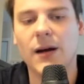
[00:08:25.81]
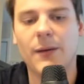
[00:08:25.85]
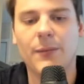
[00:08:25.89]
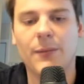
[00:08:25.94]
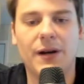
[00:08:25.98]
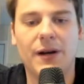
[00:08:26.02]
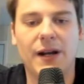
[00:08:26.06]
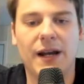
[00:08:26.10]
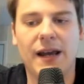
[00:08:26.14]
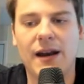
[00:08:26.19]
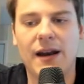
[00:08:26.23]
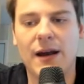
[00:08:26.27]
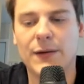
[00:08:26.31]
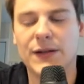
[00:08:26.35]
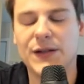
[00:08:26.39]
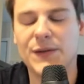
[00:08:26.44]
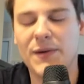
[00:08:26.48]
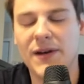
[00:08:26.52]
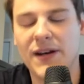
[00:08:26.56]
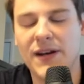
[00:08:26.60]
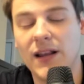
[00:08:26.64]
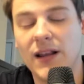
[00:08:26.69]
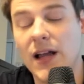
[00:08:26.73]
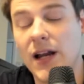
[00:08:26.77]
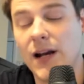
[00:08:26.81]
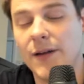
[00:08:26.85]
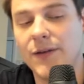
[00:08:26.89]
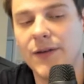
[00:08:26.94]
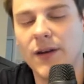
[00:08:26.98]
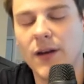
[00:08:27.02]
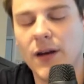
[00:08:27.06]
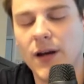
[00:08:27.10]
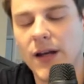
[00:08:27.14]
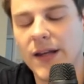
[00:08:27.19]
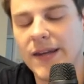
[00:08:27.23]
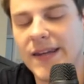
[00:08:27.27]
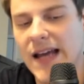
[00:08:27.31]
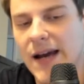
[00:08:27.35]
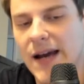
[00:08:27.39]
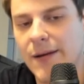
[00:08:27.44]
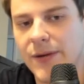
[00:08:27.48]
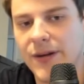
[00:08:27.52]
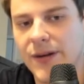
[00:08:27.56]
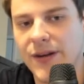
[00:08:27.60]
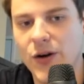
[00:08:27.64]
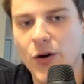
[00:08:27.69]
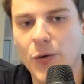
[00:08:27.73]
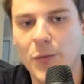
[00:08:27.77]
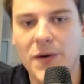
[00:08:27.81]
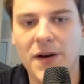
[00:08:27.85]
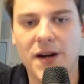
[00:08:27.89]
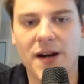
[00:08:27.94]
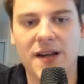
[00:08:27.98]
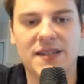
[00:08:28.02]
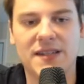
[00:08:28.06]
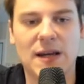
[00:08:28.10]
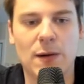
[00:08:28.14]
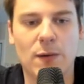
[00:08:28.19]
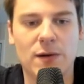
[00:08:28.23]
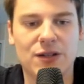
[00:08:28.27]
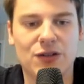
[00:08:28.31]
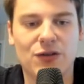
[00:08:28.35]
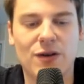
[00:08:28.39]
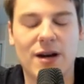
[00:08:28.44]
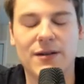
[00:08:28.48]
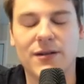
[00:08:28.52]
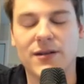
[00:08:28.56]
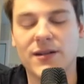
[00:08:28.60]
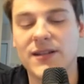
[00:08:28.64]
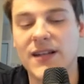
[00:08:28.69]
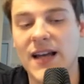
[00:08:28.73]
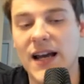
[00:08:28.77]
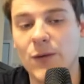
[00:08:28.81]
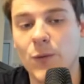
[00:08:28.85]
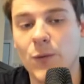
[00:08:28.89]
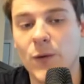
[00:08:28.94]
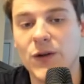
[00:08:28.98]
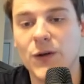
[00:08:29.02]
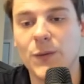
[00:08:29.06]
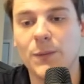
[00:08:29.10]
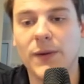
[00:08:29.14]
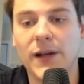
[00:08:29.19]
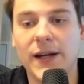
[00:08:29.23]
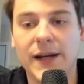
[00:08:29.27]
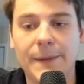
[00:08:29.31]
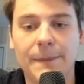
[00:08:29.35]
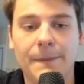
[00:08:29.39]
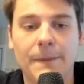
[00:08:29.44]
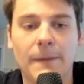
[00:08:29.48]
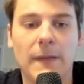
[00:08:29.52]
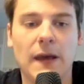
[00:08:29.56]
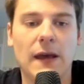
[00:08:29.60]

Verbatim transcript: But again, I was spending a lot of uh, time in the opening as I was trying to decide what to play,